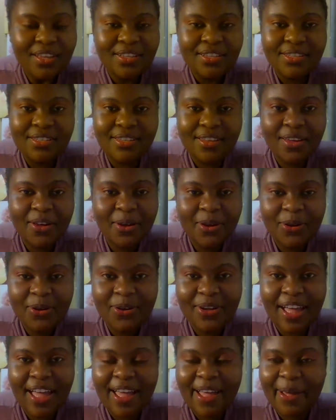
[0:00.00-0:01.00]

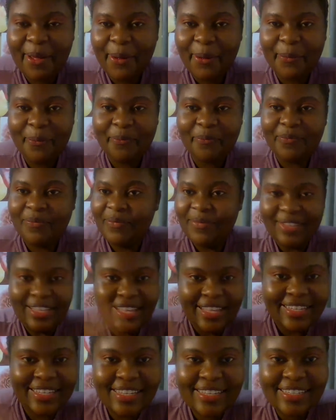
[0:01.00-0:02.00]
So, um,
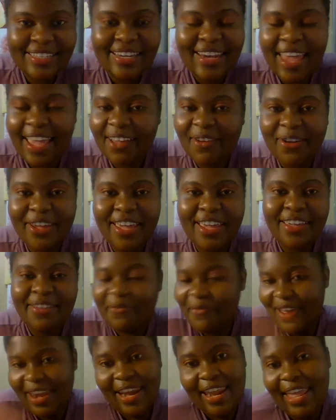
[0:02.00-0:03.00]
since like okay
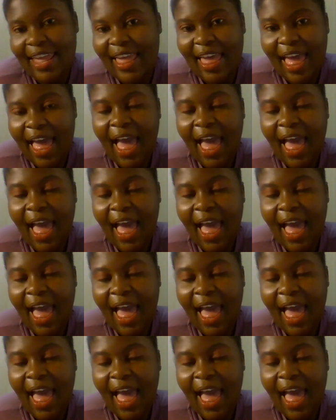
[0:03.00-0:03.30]
Vele,